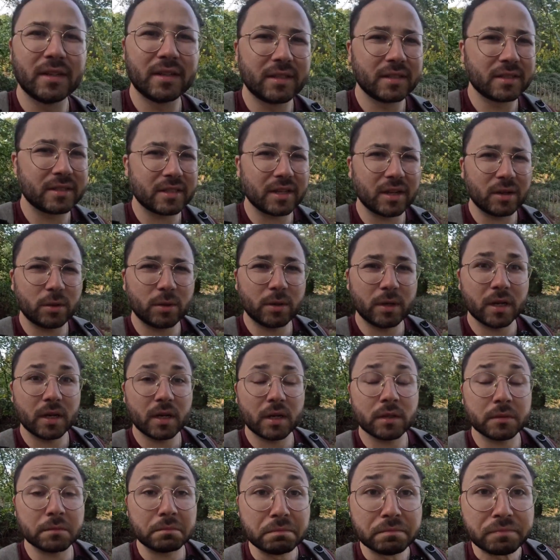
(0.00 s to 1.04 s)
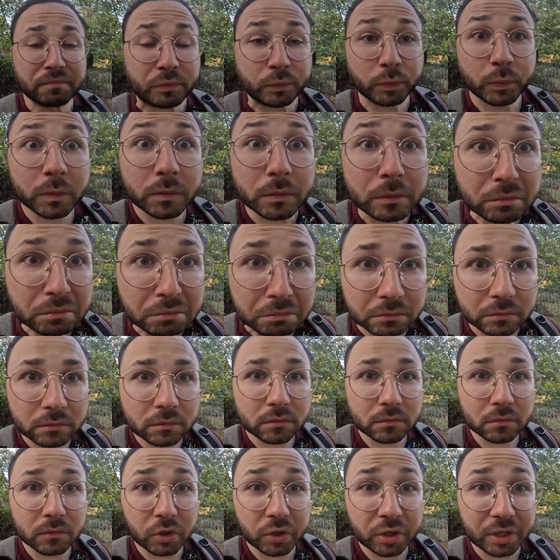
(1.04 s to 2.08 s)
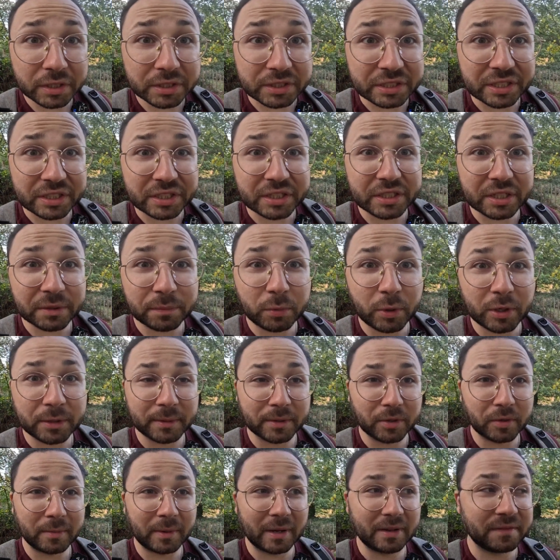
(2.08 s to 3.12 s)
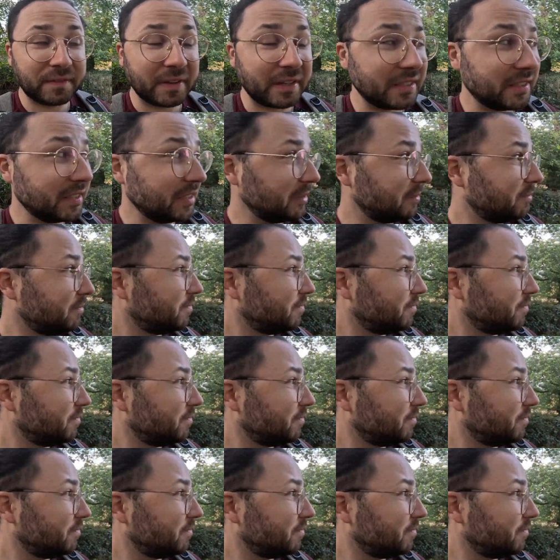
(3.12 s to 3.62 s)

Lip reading: So, you can see disappointed on my face.